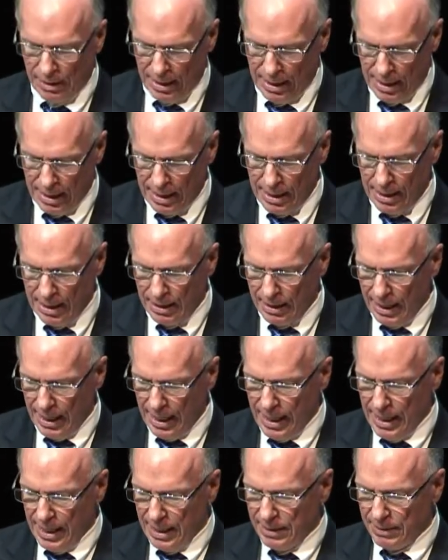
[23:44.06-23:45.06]

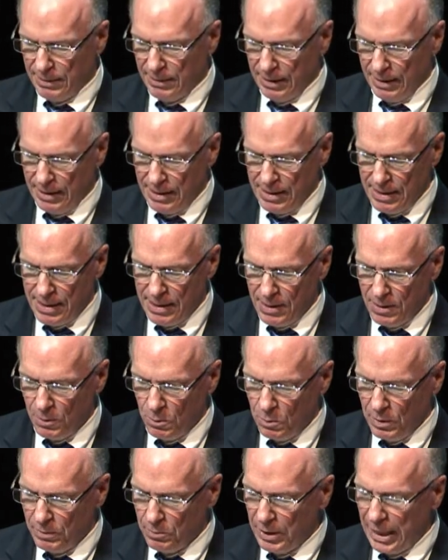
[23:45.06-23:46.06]

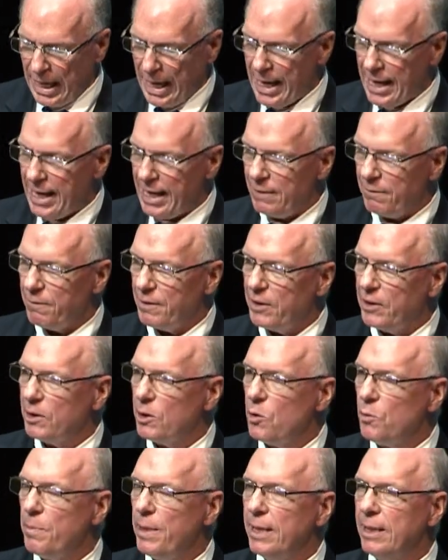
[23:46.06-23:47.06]
When we had very
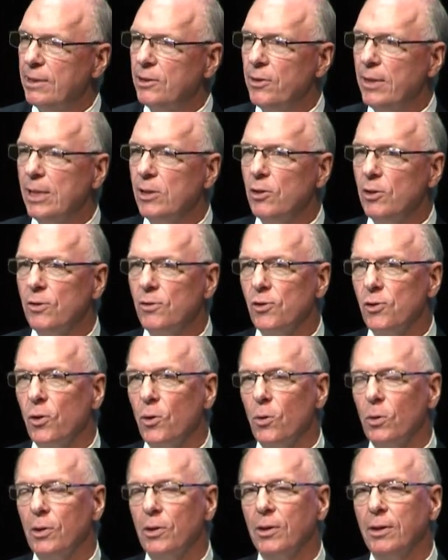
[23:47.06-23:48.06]
low penetration of
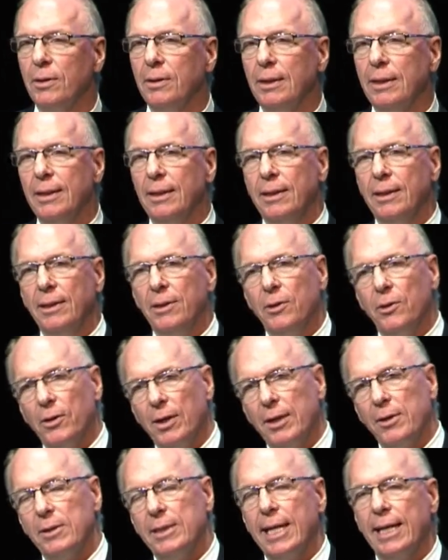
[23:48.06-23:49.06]
solar or
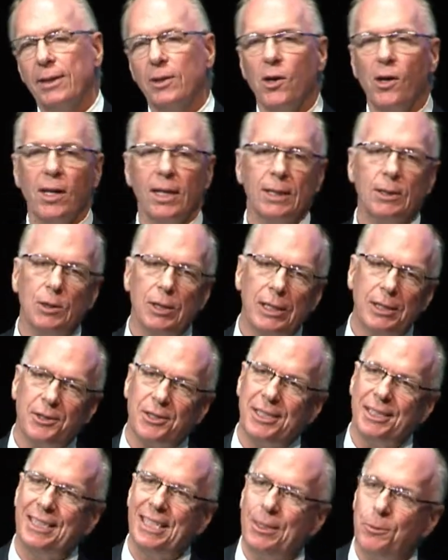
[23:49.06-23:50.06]
other technologies,
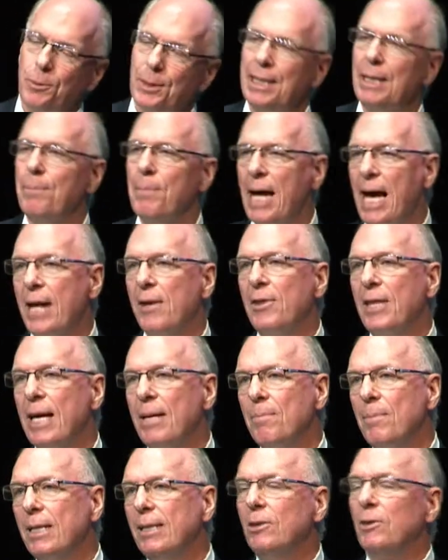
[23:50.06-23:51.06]
it didn't really matter
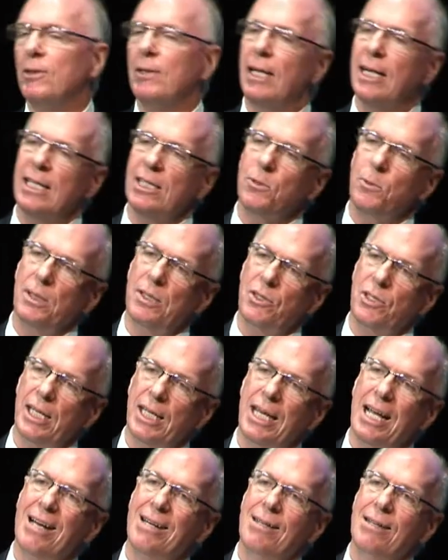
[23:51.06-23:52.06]
that much. As we
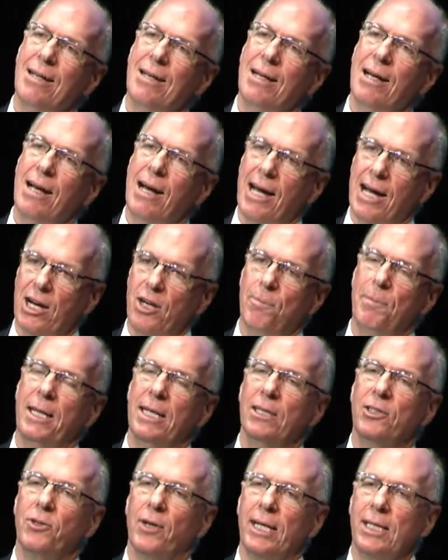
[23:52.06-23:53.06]
see higher
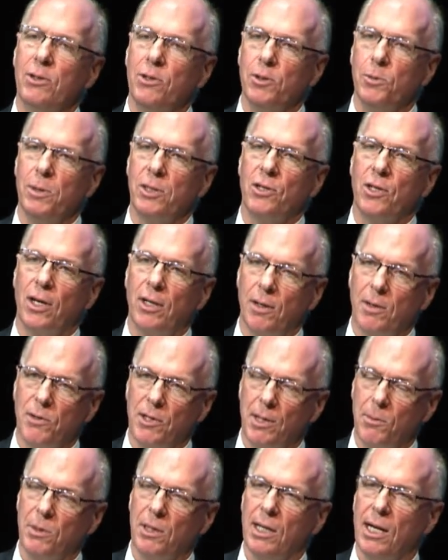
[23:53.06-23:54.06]
penetrations, we start to
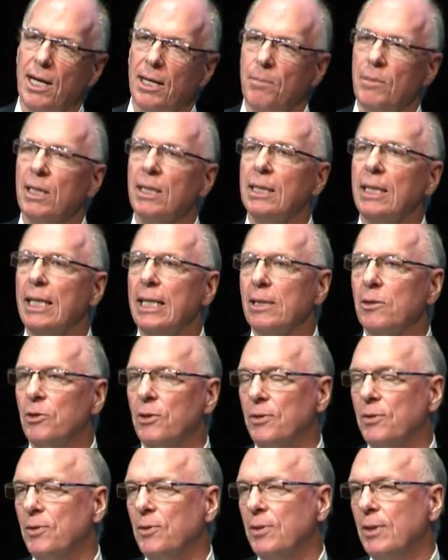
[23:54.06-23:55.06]
see reliability
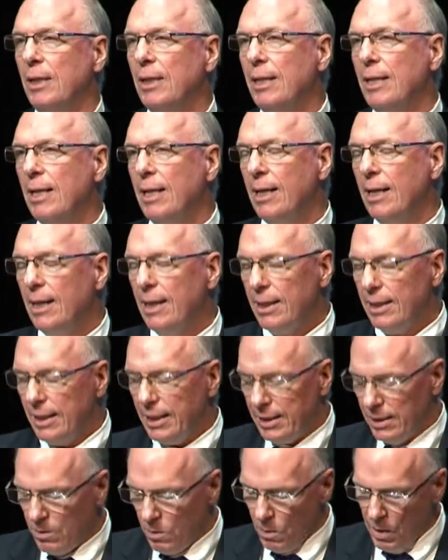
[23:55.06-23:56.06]
issues.
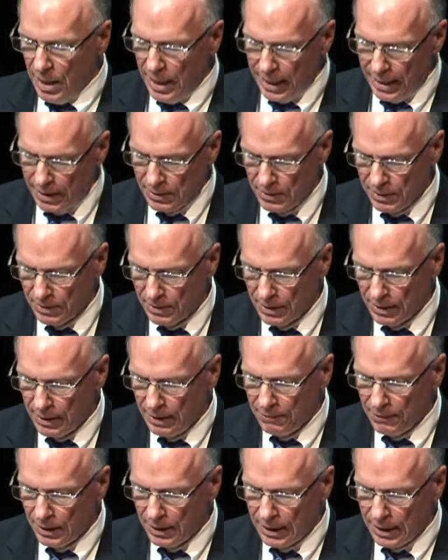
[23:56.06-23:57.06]
And Hawaii is a
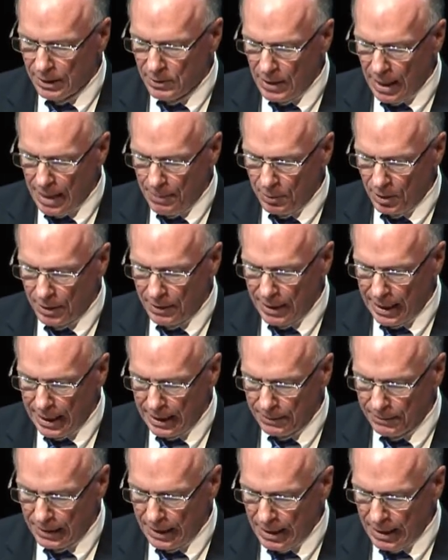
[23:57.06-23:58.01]
significant example of that.